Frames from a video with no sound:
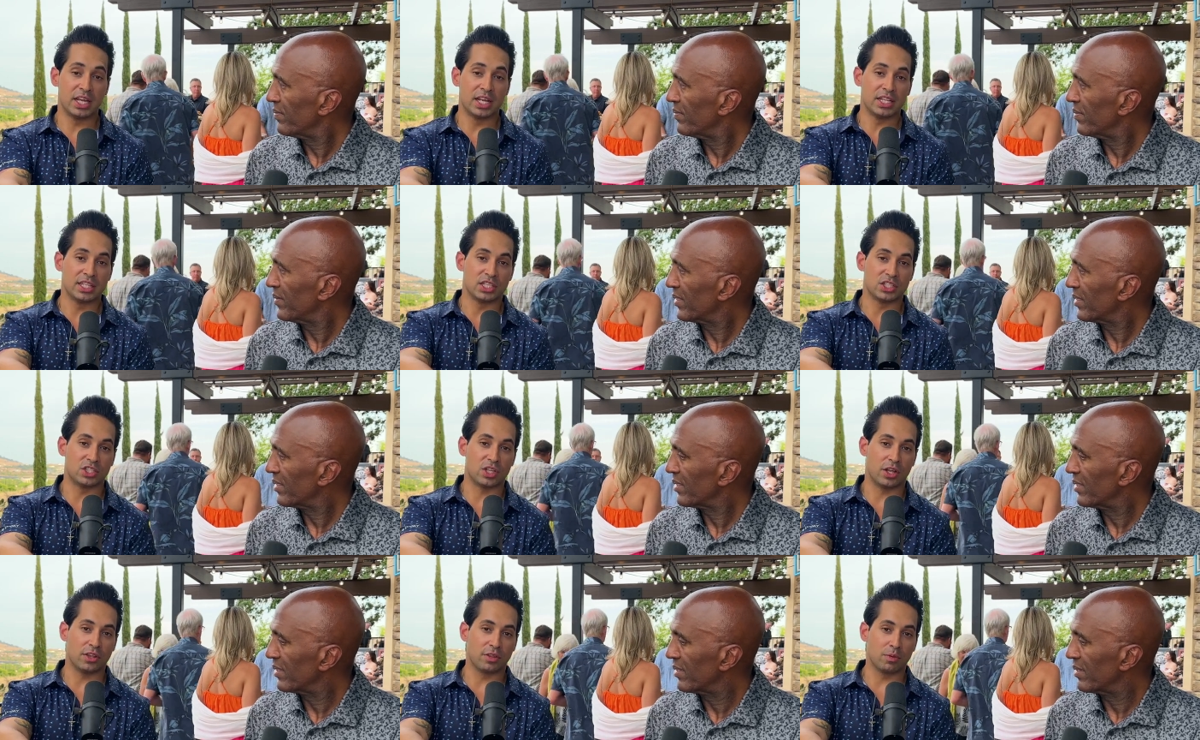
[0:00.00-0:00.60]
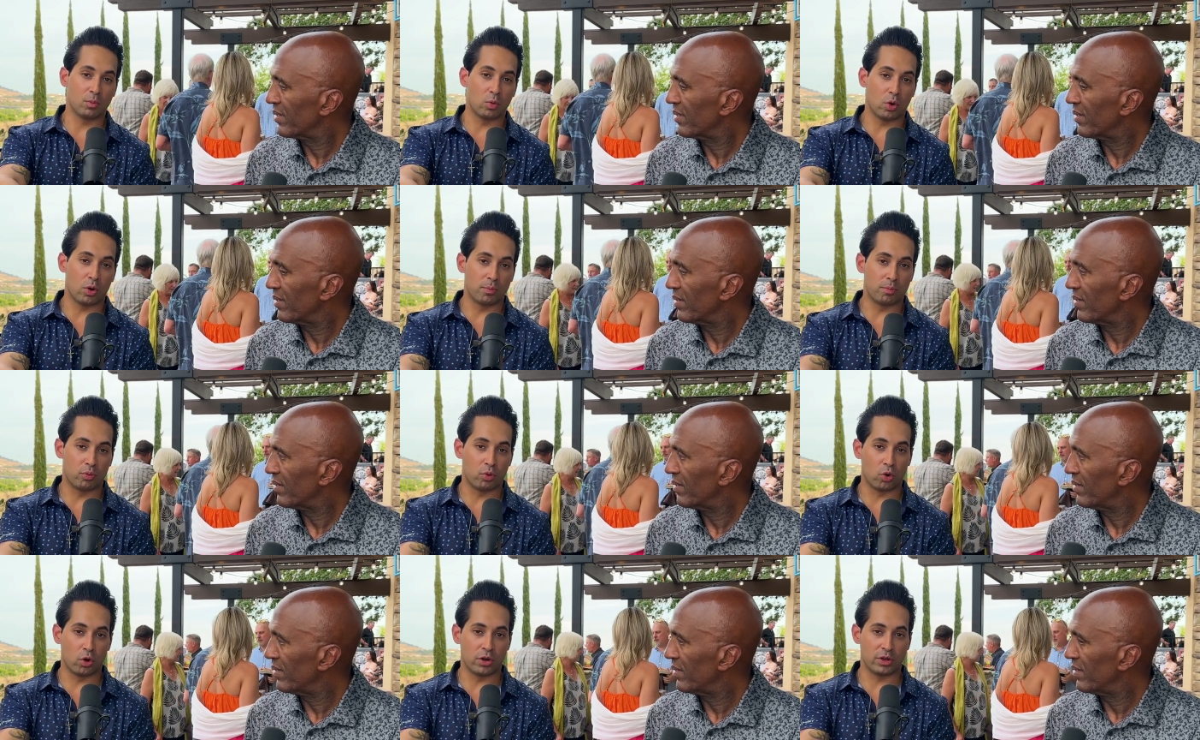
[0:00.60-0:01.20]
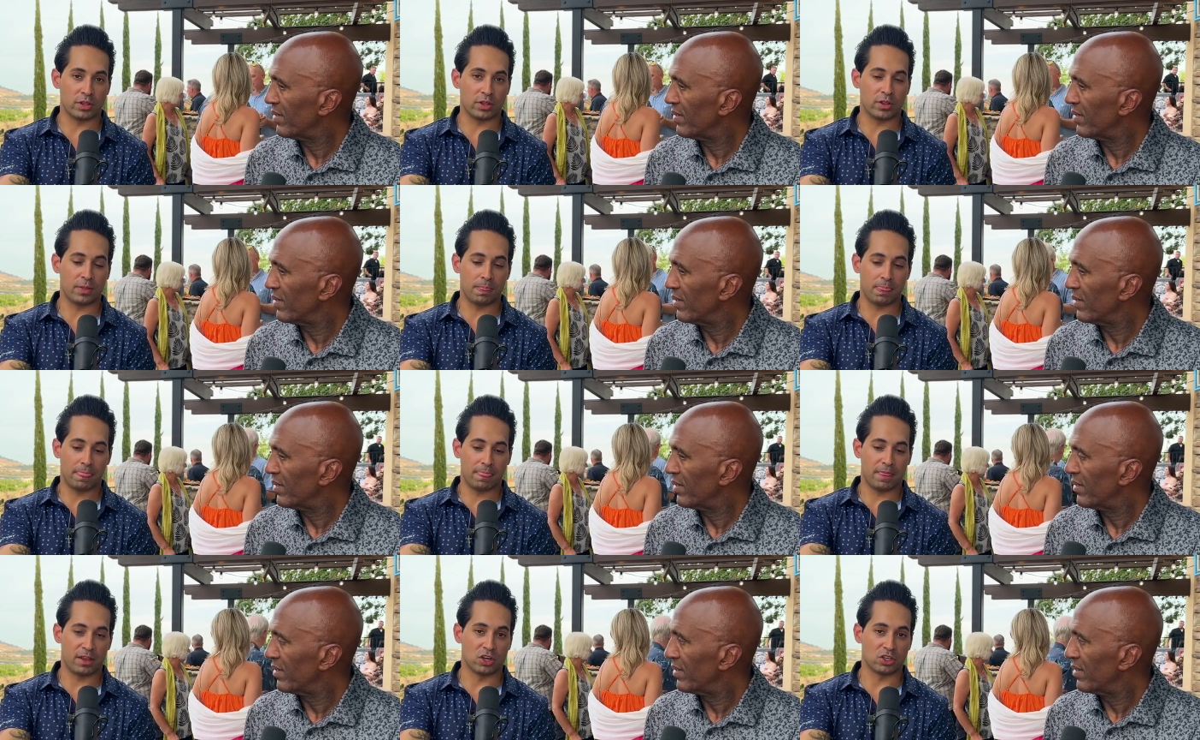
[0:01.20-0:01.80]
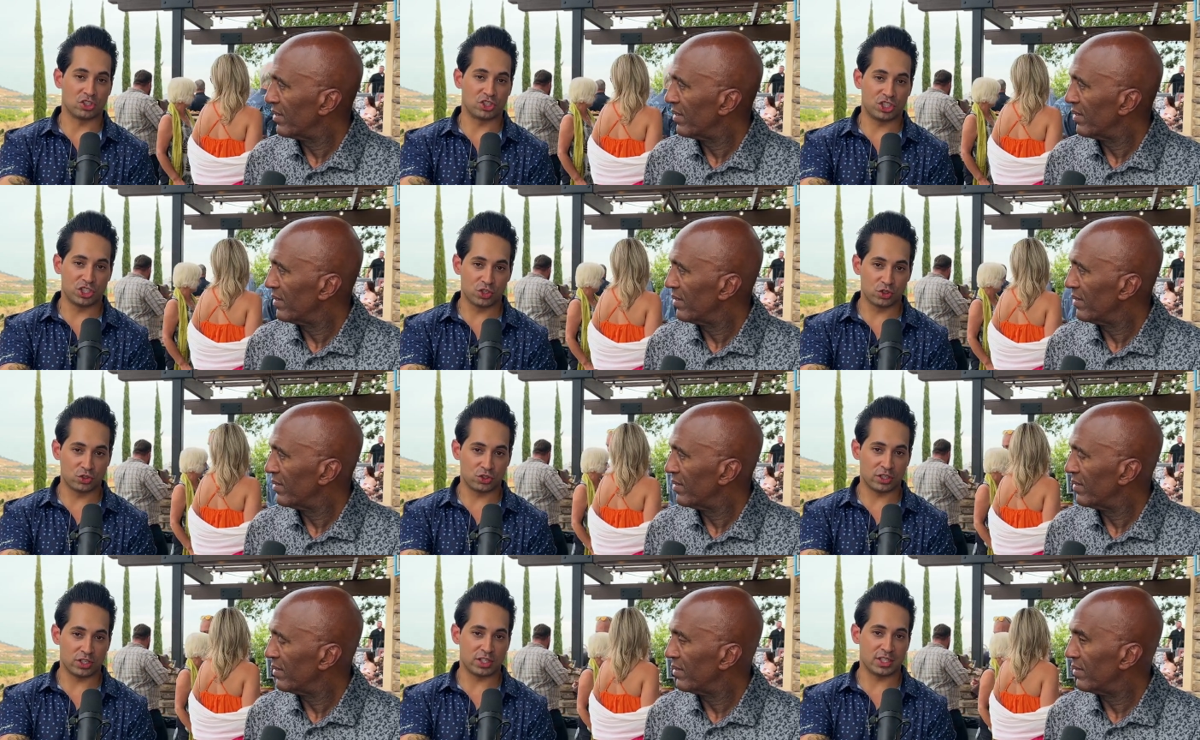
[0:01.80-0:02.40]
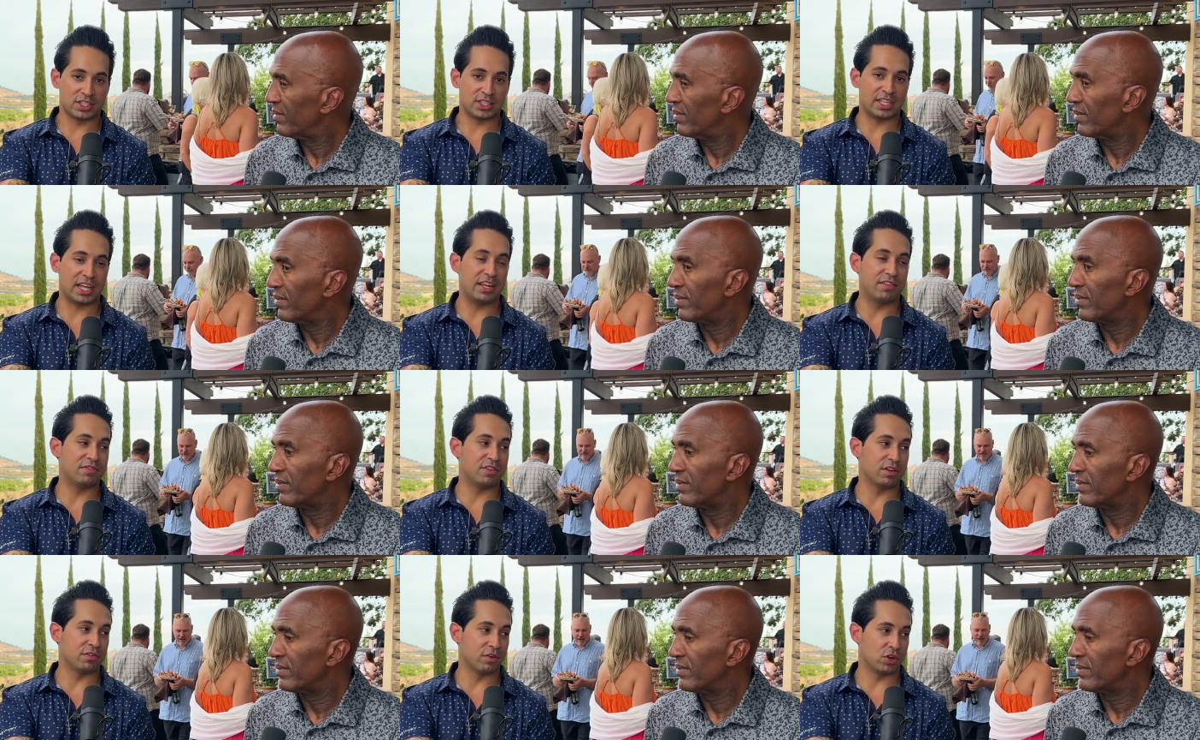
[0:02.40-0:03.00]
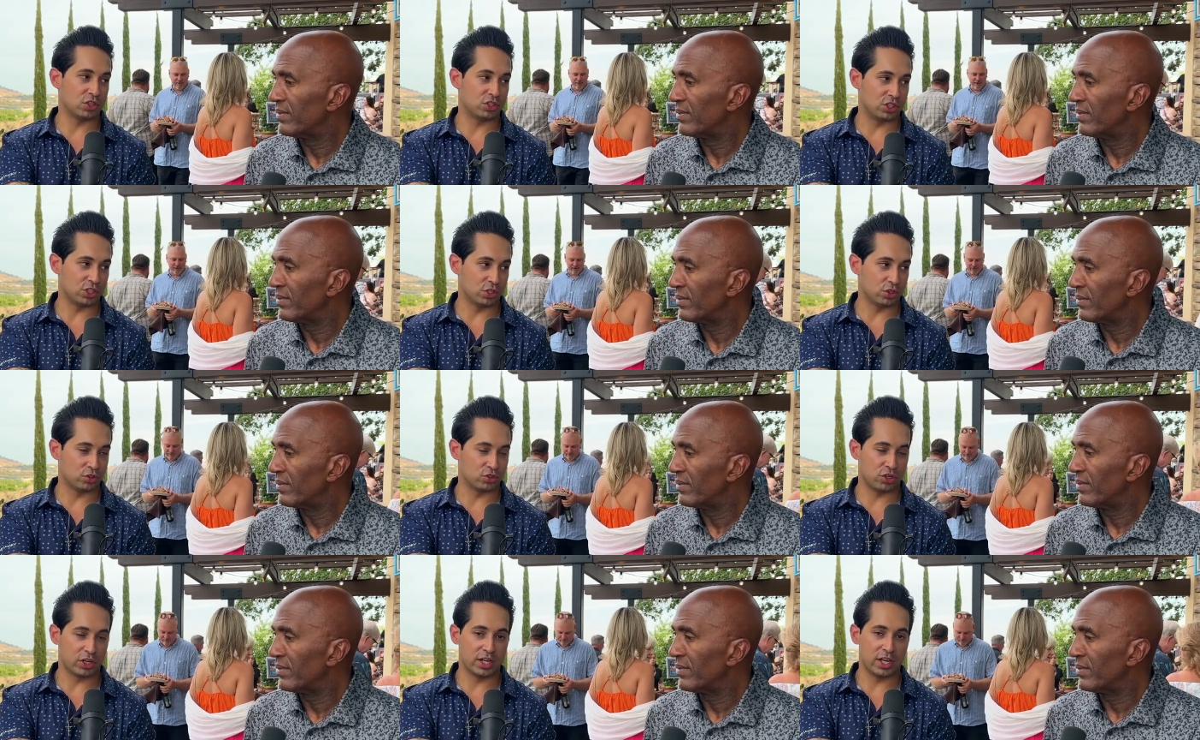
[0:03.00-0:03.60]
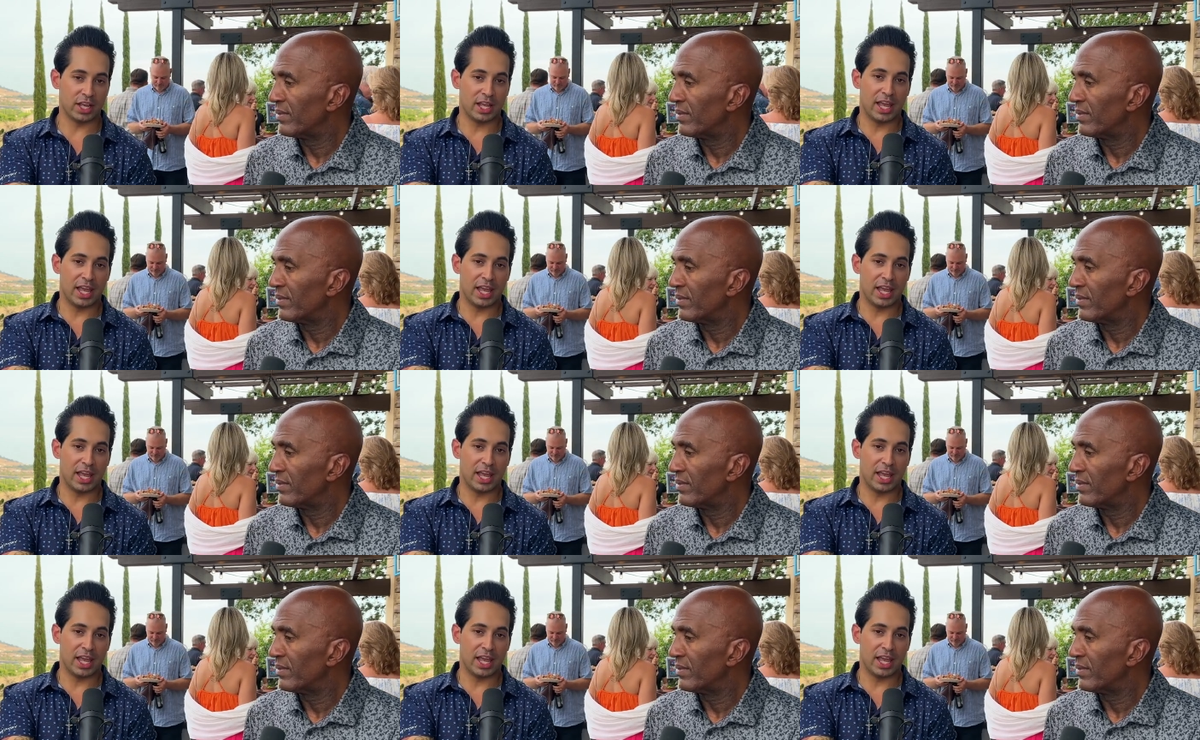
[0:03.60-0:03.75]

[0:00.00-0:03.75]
Speaker 1: there's nothing more important than our children and the safety of our children,